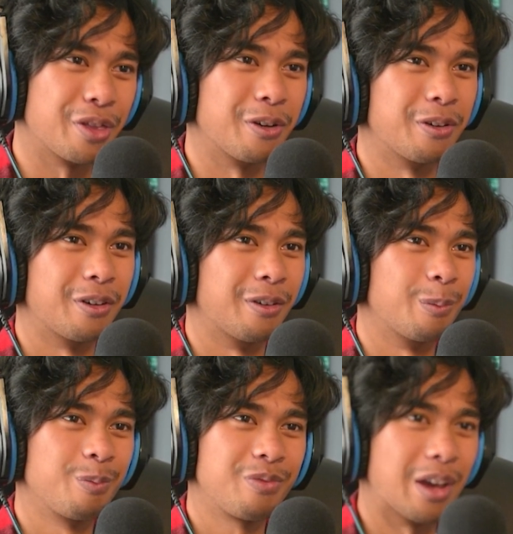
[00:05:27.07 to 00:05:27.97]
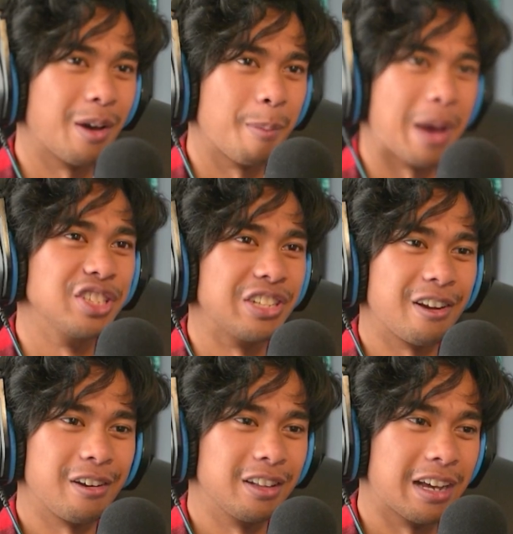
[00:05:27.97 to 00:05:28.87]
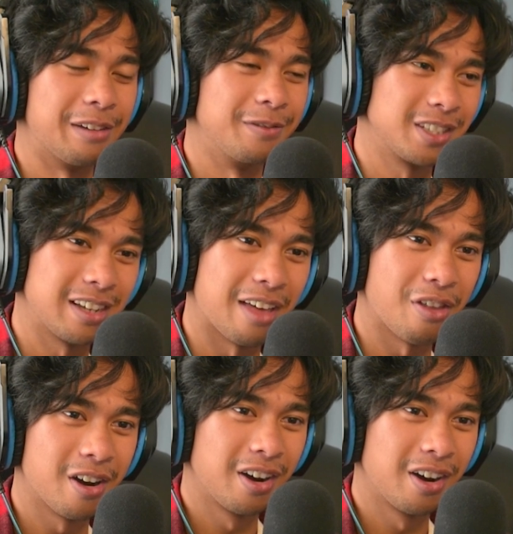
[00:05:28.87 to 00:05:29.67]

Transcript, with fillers: their imaginary lives together.